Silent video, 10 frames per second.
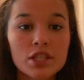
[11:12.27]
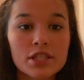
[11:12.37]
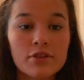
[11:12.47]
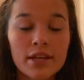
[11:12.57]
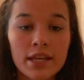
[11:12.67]

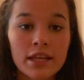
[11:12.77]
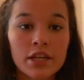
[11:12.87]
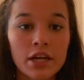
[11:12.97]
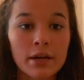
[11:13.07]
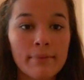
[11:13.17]
just you can
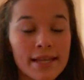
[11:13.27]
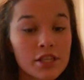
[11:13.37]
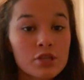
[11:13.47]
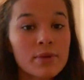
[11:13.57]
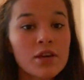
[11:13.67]
either
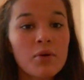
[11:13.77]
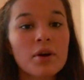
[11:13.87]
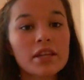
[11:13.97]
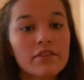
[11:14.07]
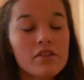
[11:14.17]
message me
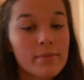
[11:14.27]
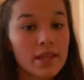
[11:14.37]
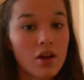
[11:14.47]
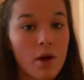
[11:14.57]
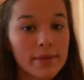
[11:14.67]
or leave them
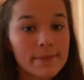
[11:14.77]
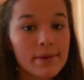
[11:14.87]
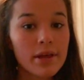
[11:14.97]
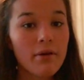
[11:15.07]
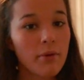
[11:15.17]
in the comments
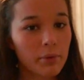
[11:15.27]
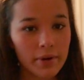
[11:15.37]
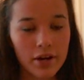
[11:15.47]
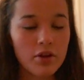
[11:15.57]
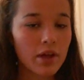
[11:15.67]
below. I will
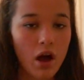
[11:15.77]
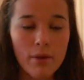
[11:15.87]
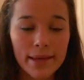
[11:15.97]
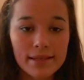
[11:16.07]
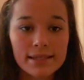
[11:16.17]
read all the
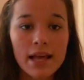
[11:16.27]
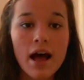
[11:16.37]
comments.